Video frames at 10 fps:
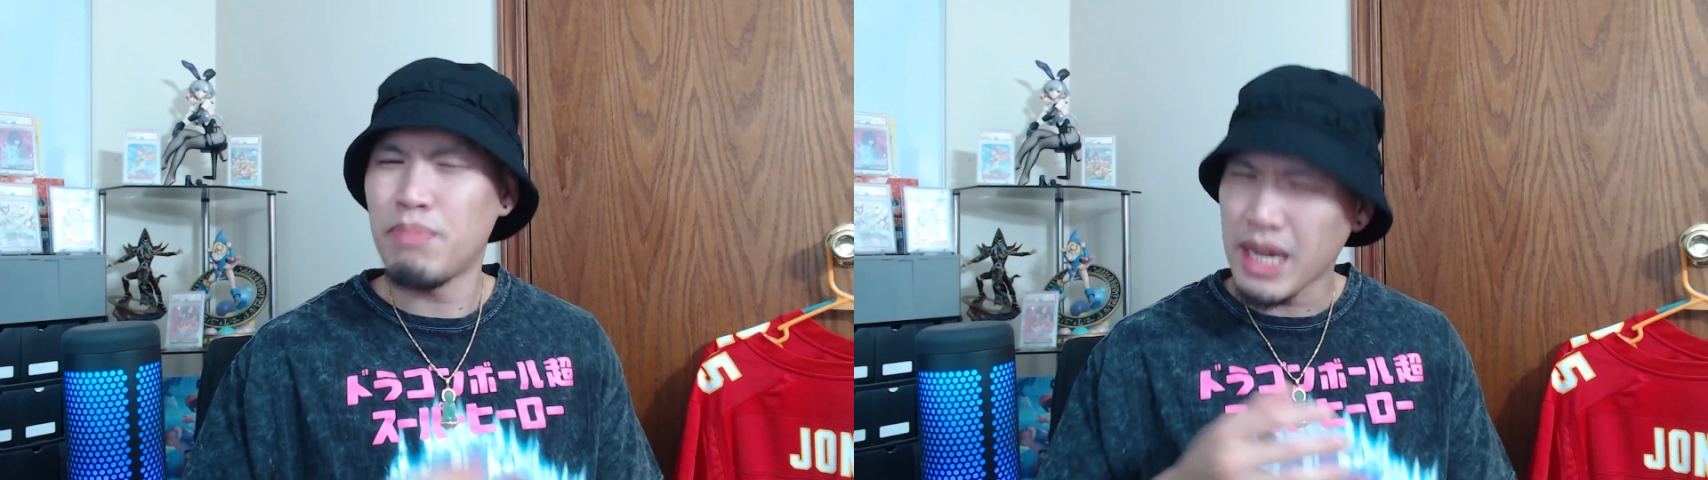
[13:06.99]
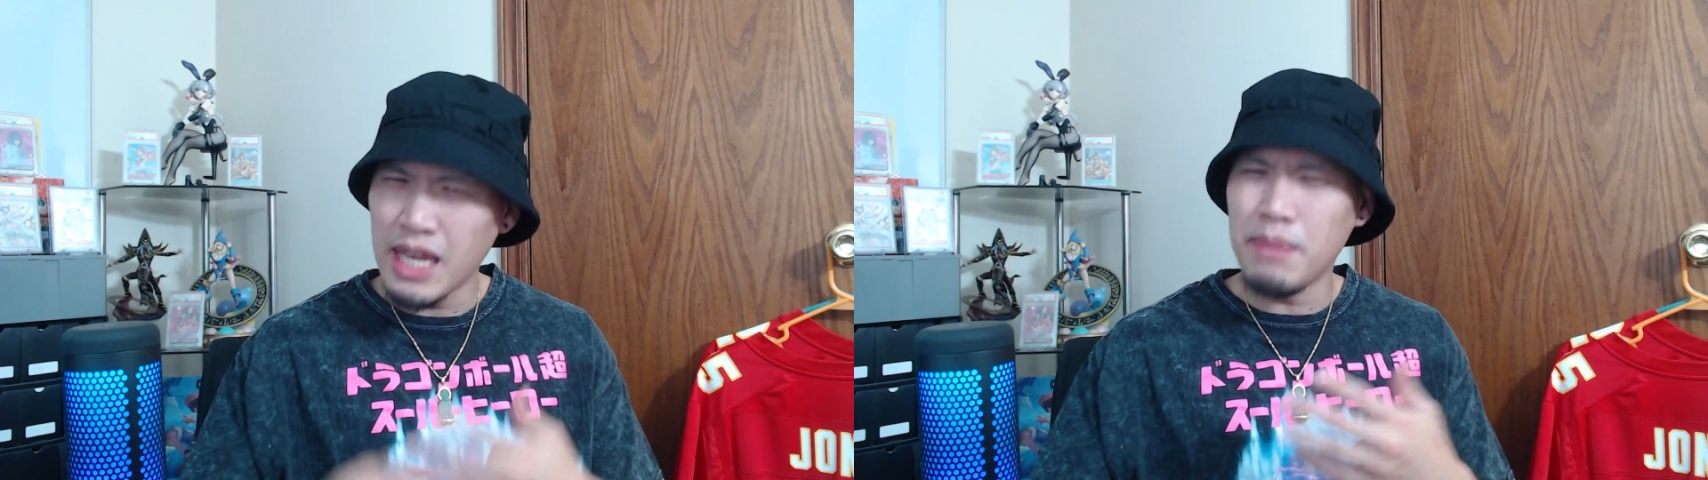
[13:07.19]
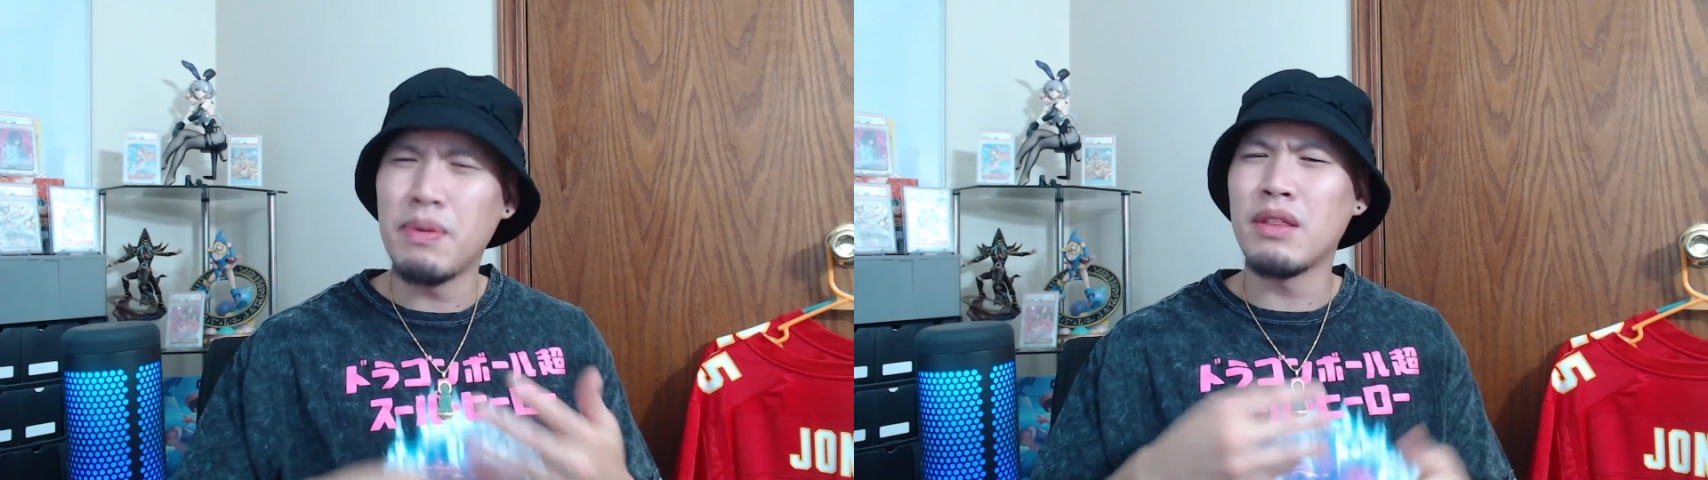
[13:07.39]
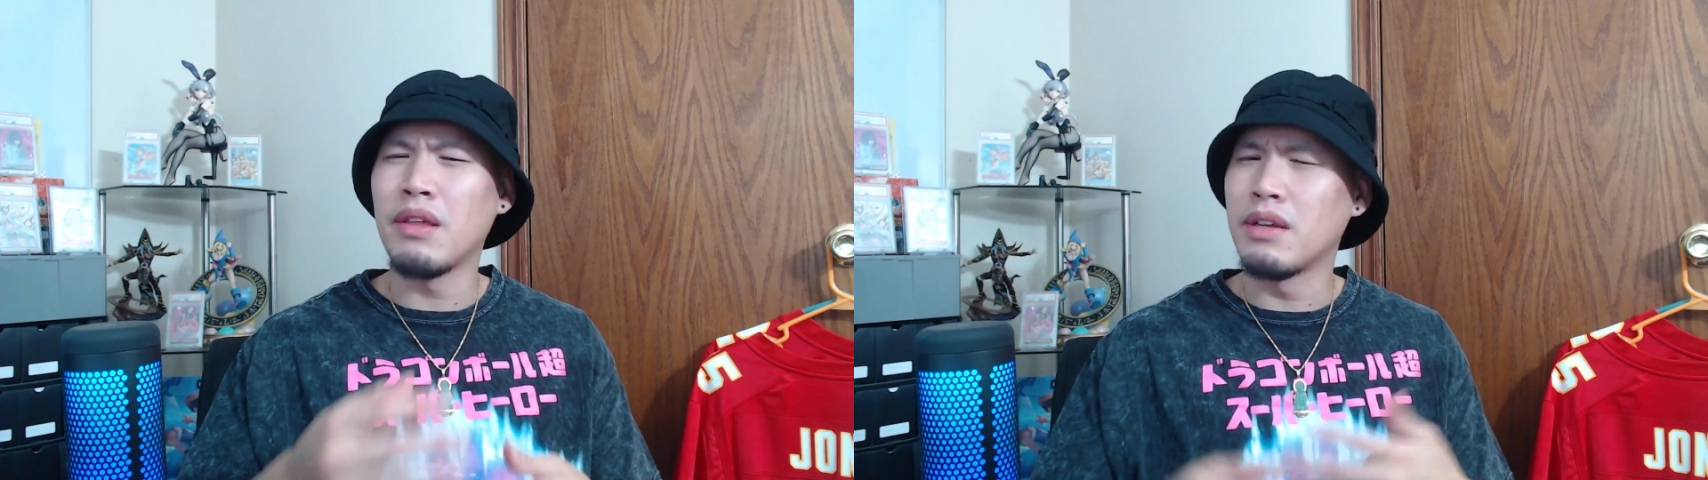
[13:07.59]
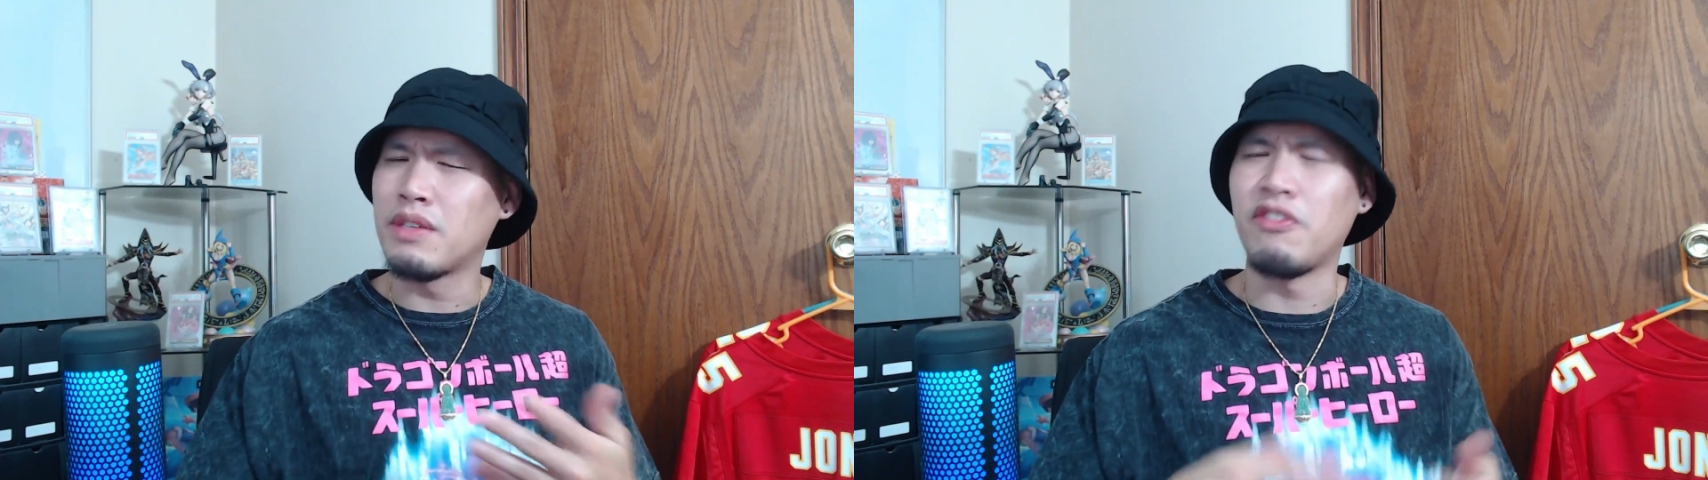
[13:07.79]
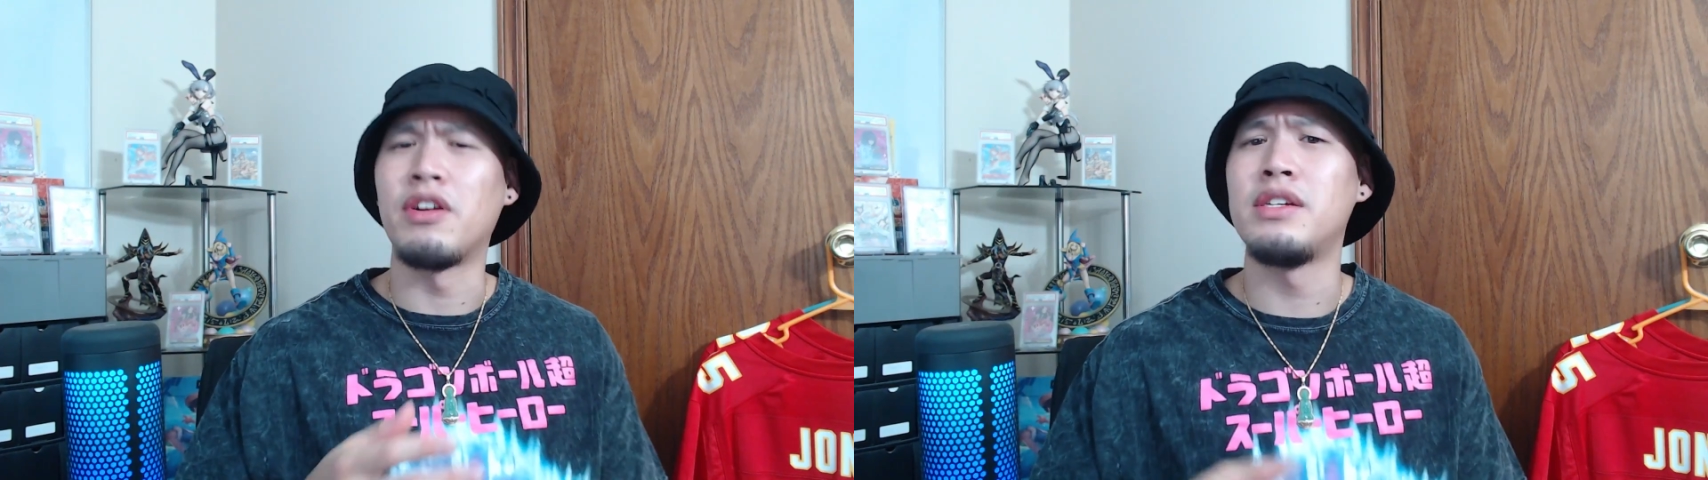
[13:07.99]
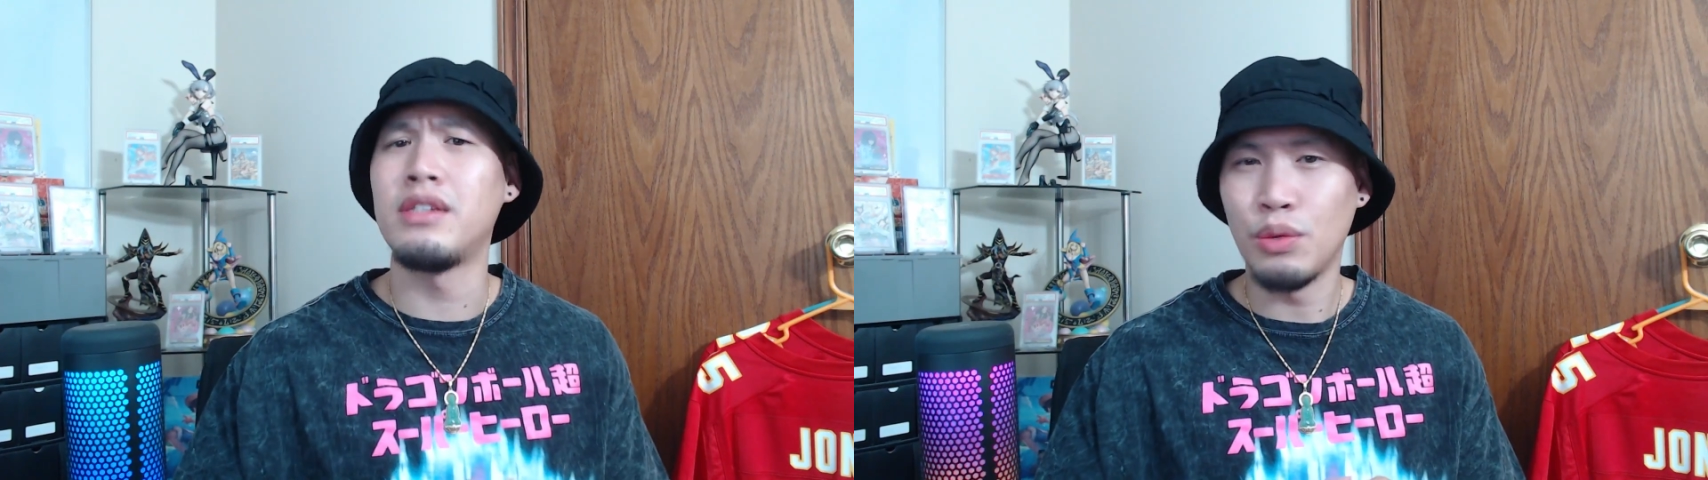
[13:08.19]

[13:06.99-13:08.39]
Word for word: By keeping things fresh,